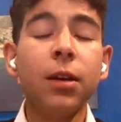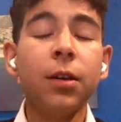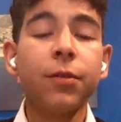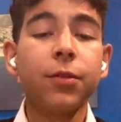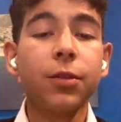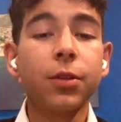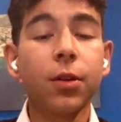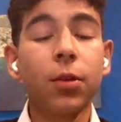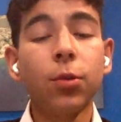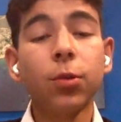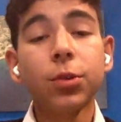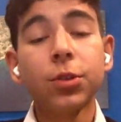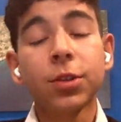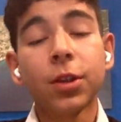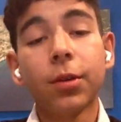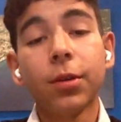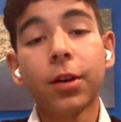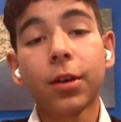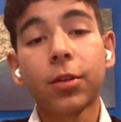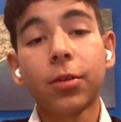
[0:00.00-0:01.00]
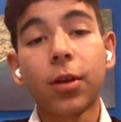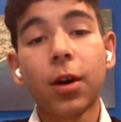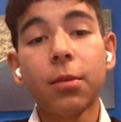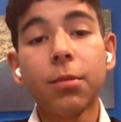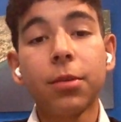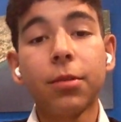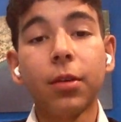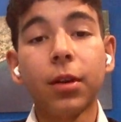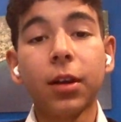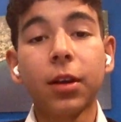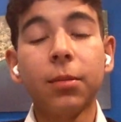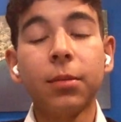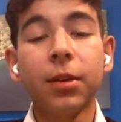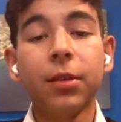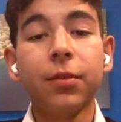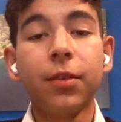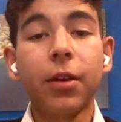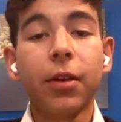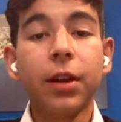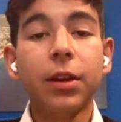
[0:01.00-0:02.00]
For also, a crime thriller can be
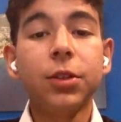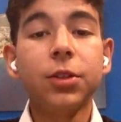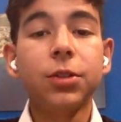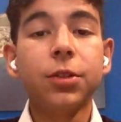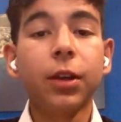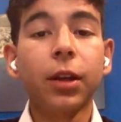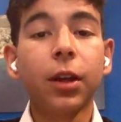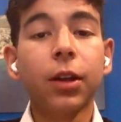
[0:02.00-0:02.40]
very interesting.